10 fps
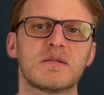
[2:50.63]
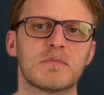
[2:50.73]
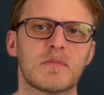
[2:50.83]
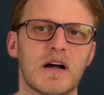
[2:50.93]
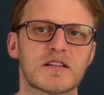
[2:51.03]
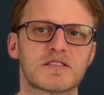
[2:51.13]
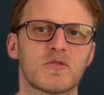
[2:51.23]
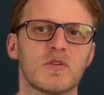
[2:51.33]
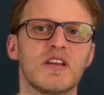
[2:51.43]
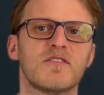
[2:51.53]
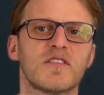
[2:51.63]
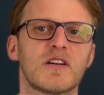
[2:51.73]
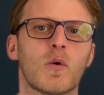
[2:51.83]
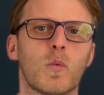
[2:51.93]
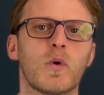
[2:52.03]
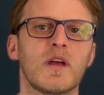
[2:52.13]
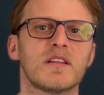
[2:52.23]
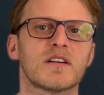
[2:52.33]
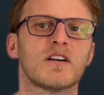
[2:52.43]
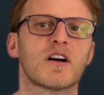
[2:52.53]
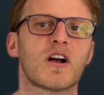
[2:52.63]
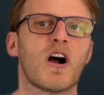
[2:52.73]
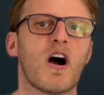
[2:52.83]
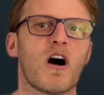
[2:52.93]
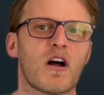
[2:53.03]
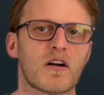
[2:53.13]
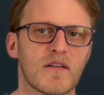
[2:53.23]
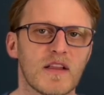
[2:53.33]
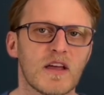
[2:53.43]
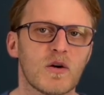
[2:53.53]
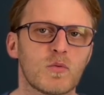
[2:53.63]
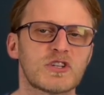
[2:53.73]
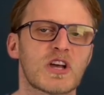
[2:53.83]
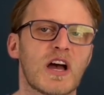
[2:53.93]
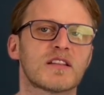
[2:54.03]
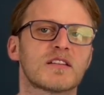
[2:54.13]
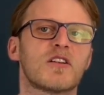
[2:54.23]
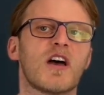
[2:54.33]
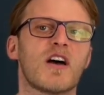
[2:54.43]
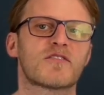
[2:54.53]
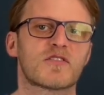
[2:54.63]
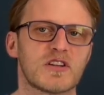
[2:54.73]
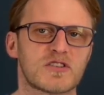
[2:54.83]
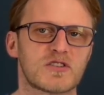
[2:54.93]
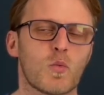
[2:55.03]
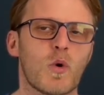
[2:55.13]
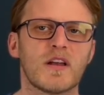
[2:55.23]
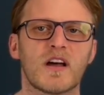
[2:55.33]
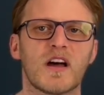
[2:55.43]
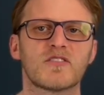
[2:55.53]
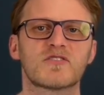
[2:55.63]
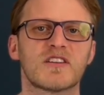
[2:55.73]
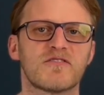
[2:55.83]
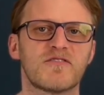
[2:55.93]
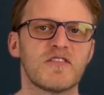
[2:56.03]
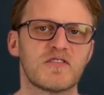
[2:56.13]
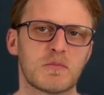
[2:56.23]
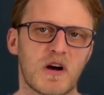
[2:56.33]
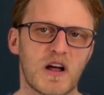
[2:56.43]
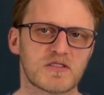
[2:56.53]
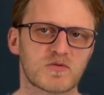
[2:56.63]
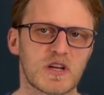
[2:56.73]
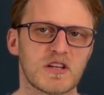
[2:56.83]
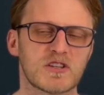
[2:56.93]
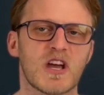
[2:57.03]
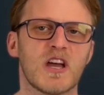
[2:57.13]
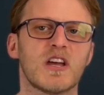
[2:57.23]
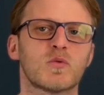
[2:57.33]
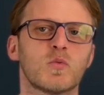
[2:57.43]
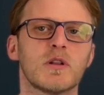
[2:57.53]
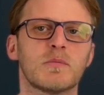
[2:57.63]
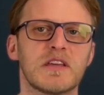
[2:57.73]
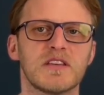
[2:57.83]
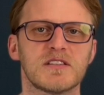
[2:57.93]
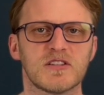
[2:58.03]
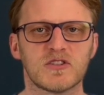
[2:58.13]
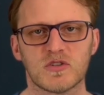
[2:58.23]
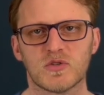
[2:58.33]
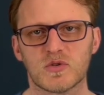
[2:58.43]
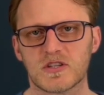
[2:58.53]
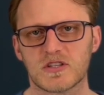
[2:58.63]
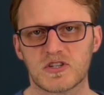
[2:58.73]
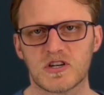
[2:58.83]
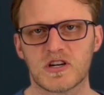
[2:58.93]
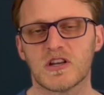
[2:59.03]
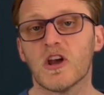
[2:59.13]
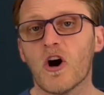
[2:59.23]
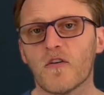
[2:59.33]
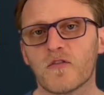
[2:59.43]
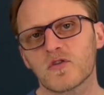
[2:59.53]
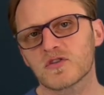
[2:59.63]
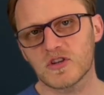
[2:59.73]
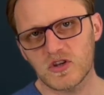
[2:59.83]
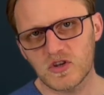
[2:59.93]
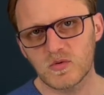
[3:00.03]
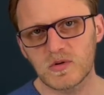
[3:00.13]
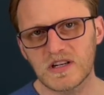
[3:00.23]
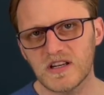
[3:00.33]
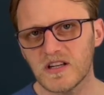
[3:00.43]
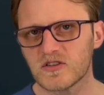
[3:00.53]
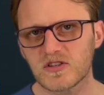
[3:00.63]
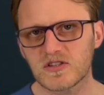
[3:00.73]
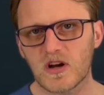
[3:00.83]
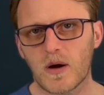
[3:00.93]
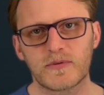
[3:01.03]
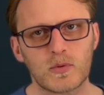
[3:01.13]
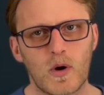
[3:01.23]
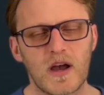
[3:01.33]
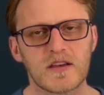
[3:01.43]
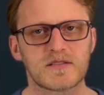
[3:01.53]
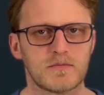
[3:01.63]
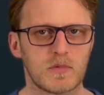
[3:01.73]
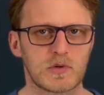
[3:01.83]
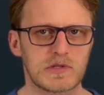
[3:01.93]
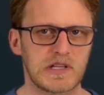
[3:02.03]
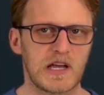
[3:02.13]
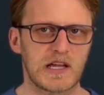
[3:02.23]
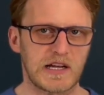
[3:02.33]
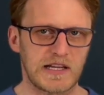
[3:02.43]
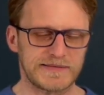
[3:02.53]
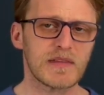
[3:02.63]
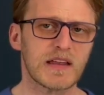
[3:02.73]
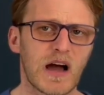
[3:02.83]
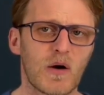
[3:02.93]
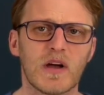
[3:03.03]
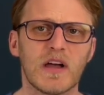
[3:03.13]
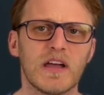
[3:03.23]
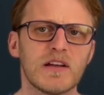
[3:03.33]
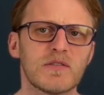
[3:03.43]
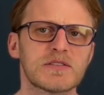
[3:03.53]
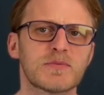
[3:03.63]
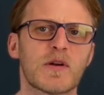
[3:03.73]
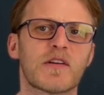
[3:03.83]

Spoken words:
miles, so even with a car which had an average 150 miles range, it will be easy to do this journey. Of course, you will need to stop twice most likely. Now, here is where